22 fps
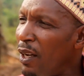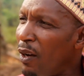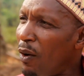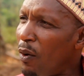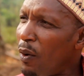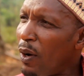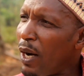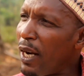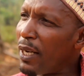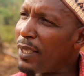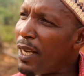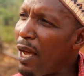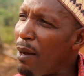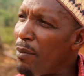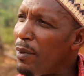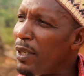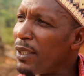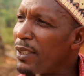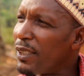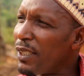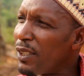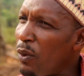other
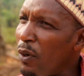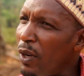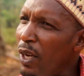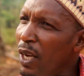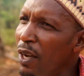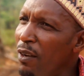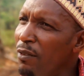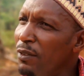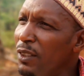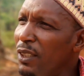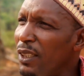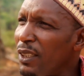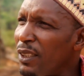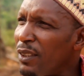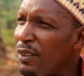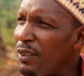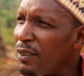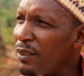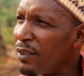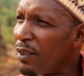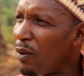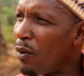damages or anything,
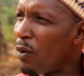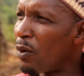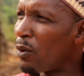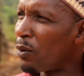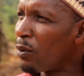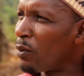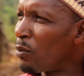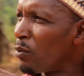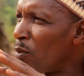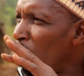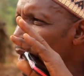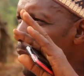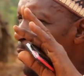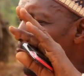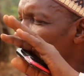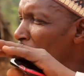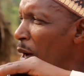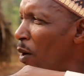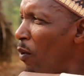or